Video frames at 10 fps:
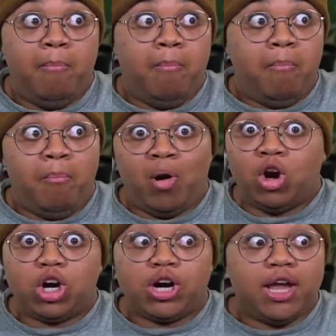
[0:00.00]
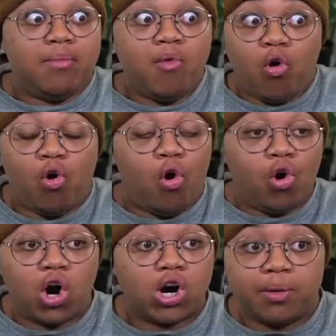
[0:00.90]
murdered him
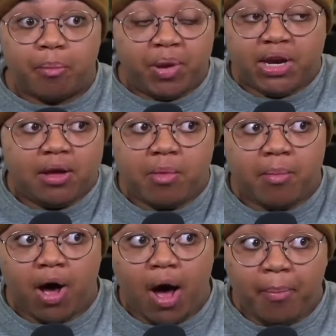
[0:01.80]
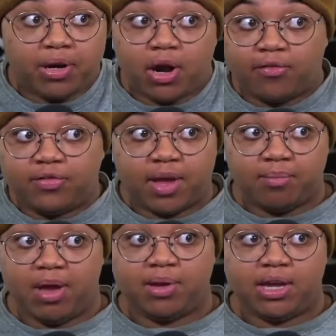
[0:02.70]
or beat him up enough that
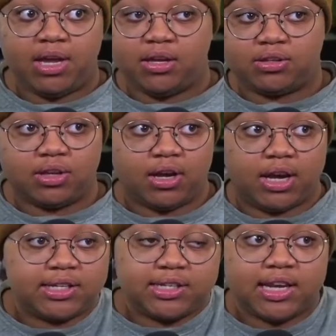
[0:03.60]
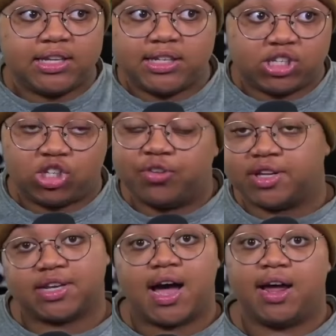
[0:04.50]
maybe he's, because it says he's serving
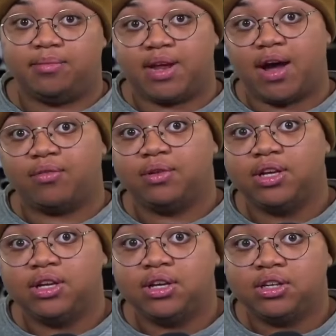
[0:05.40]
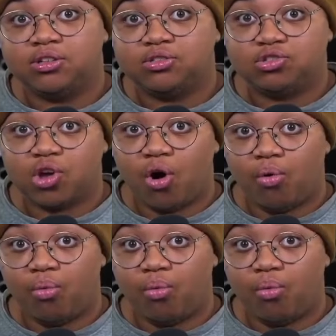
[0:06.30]
time now. So